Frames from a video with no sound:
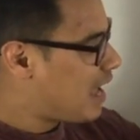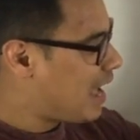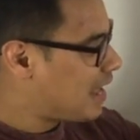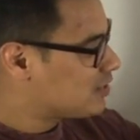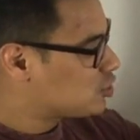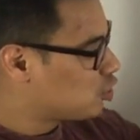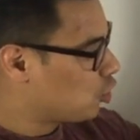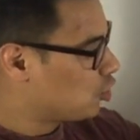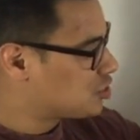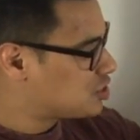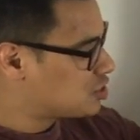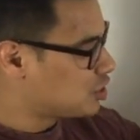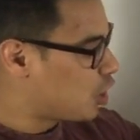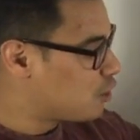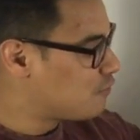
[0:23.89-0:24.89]
and
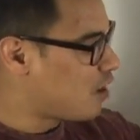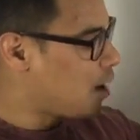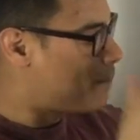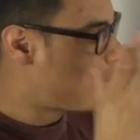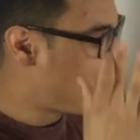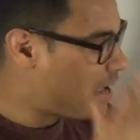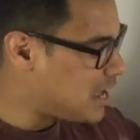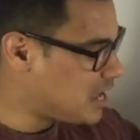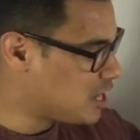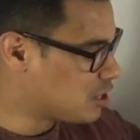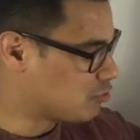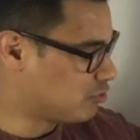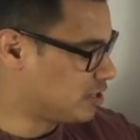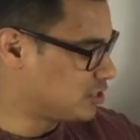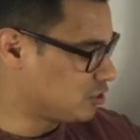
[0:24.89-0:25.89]
costs over a
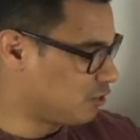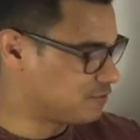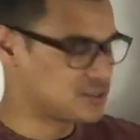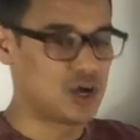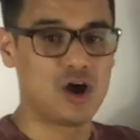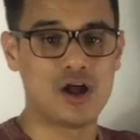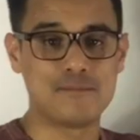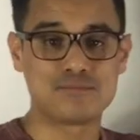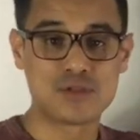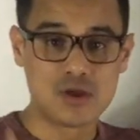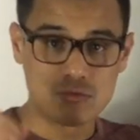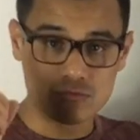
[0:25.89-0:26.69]
period of time.